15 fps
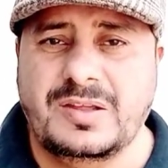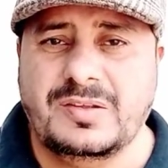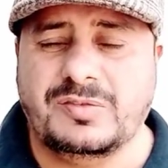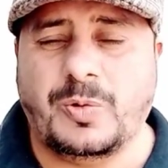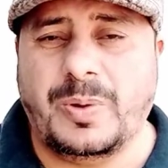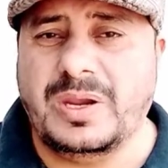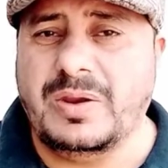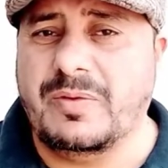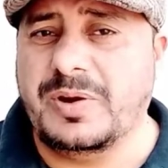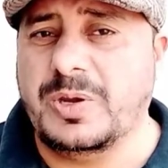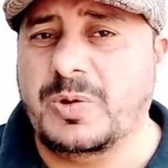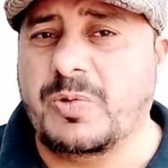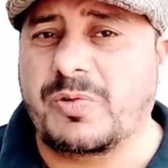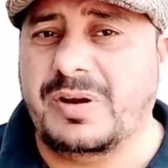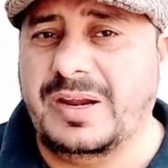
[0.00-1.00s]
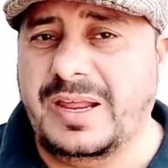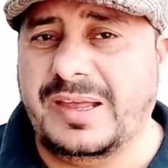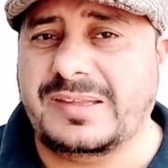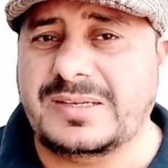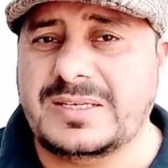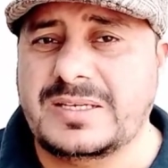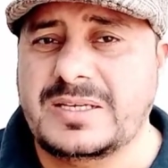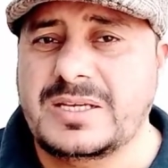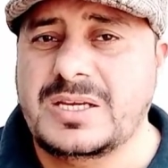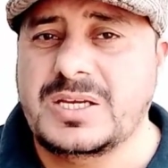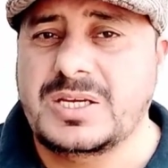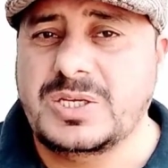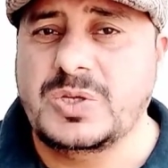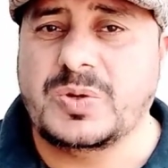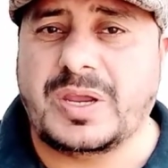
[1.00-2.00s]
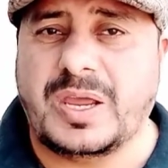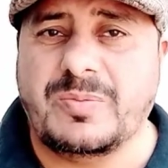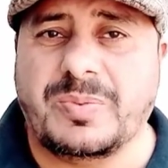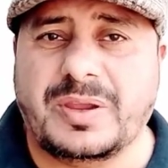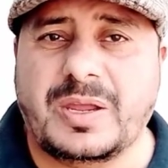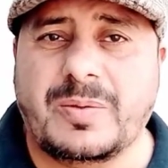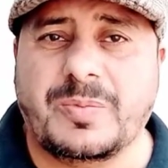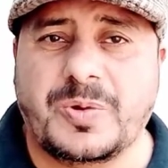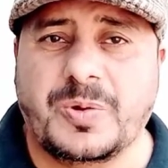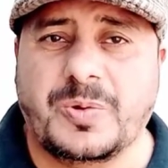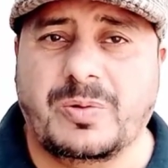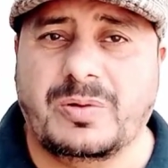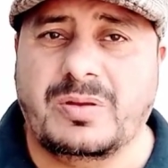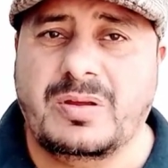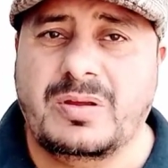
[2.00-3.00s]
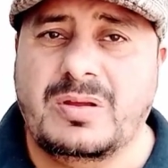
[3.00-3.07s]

So whenever you're relaxed, you can become cool.